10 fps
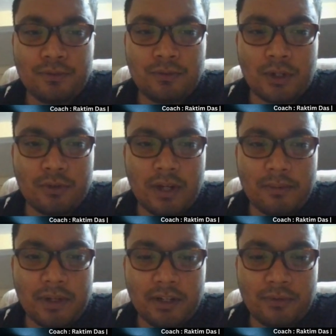what would
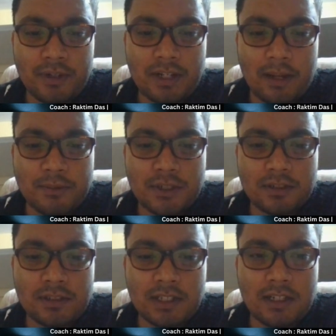happen if it
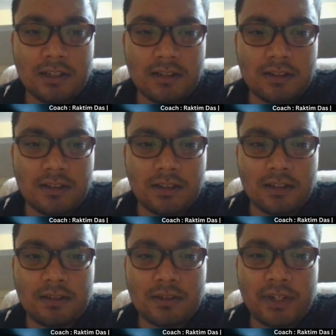captures
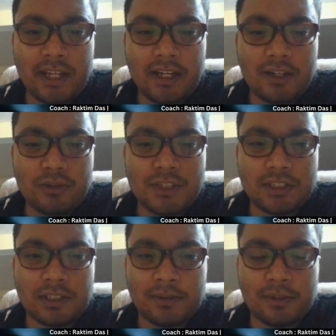the king into
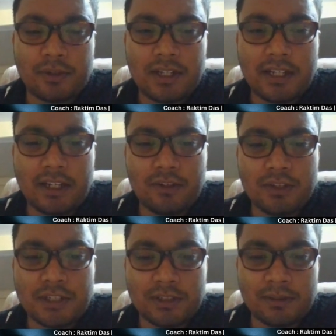g7? Okay, king into
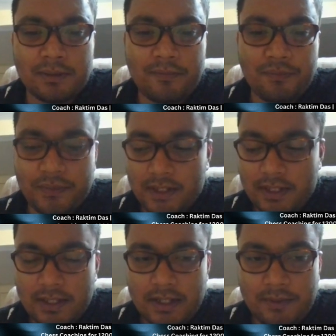g7.
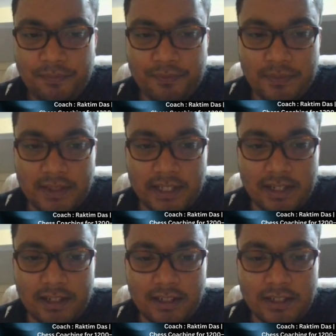
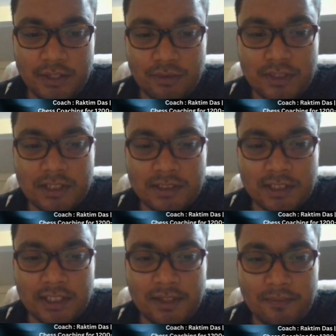Then you just
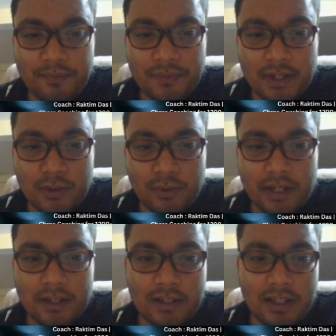see that
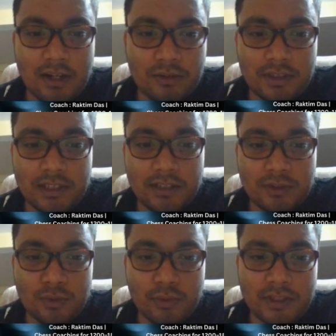okay, now
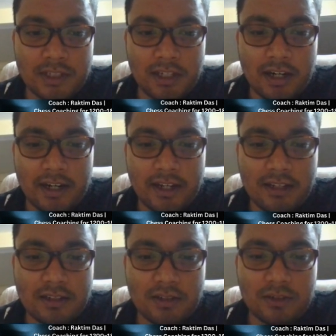this rook is under attack,
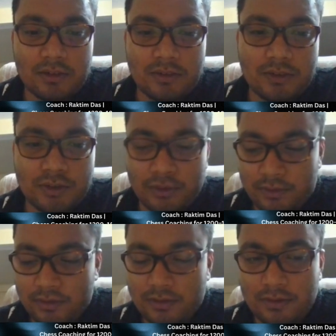so
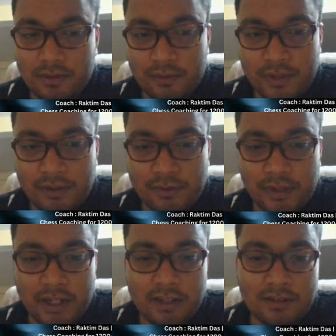we have to
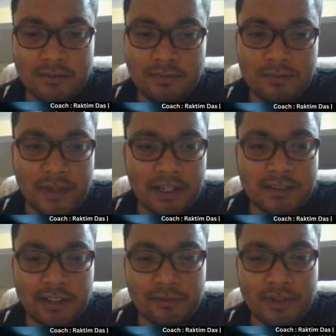take it back
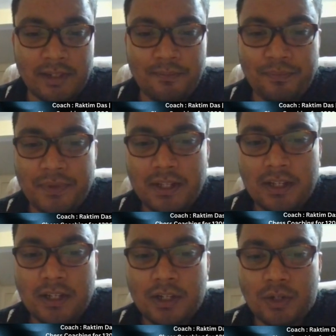safely.
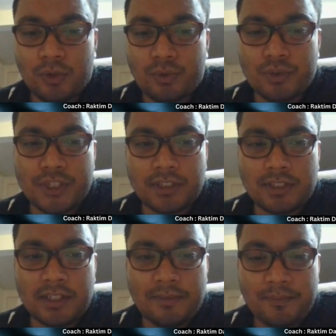Rook to g3,